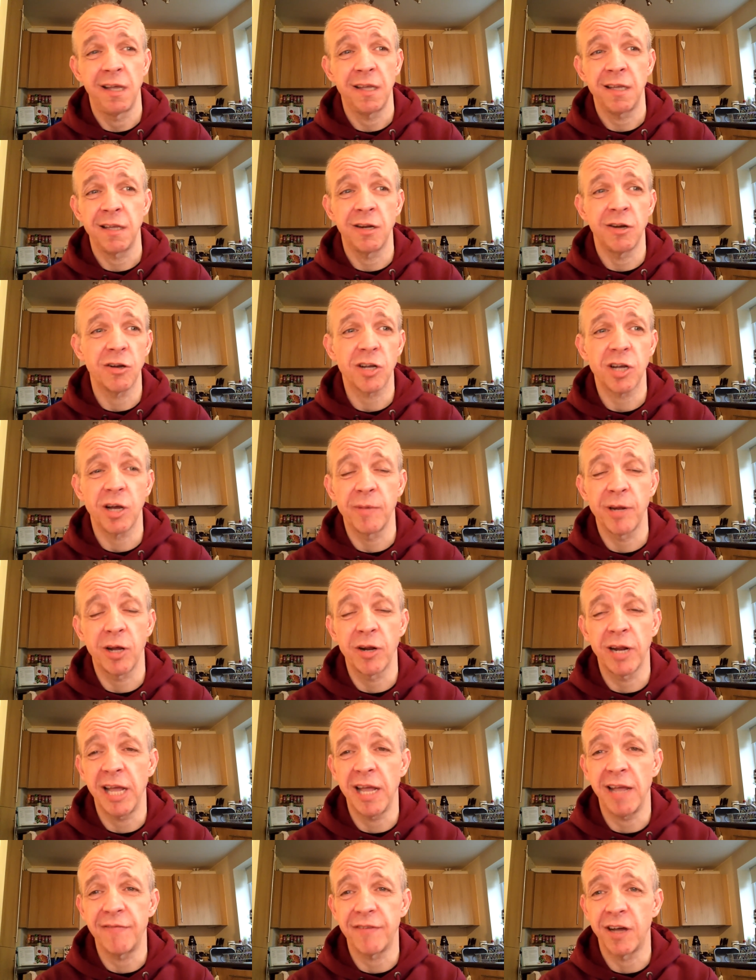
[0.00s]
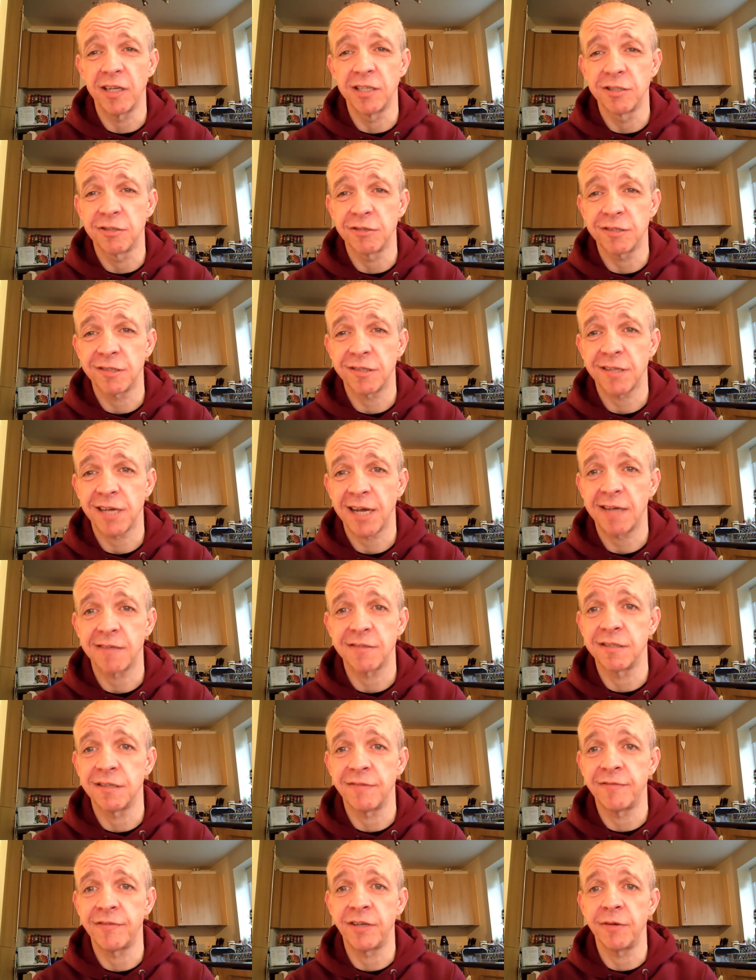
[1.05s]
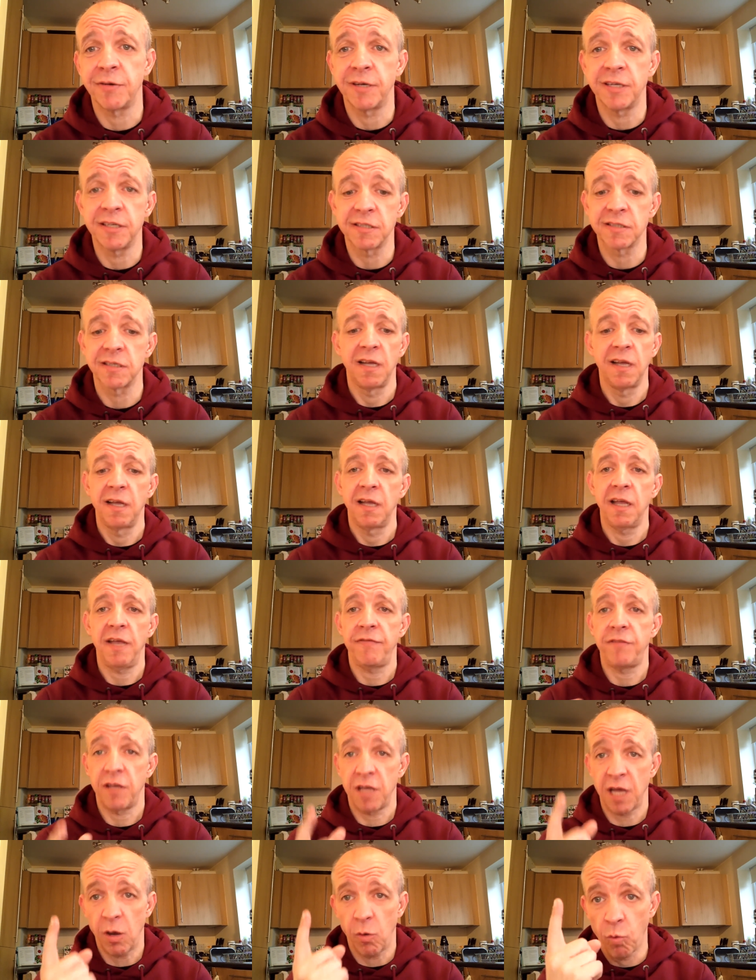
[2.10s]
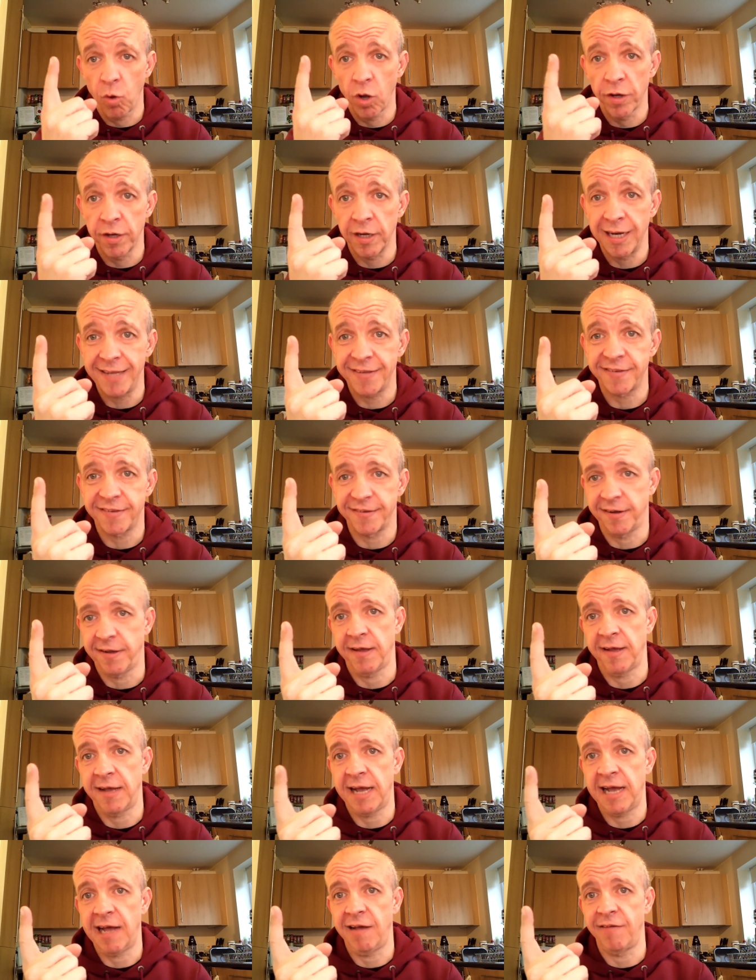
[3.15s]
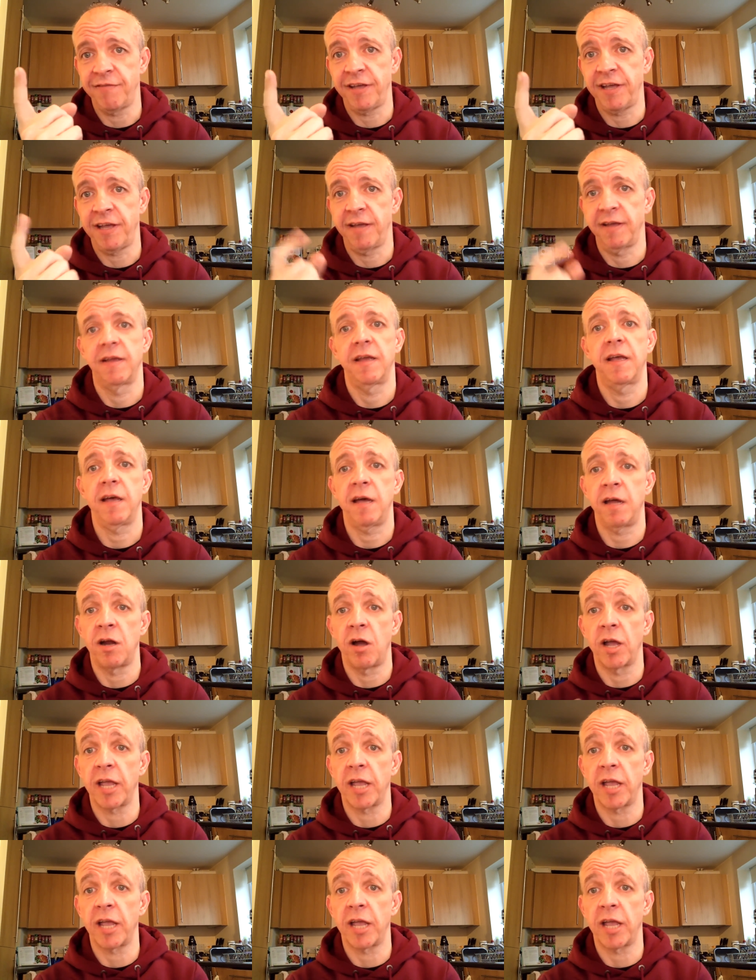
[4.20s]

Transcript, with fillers: you're not coming on here for hundreds of thousands of viewers. If you get one listener out of it, and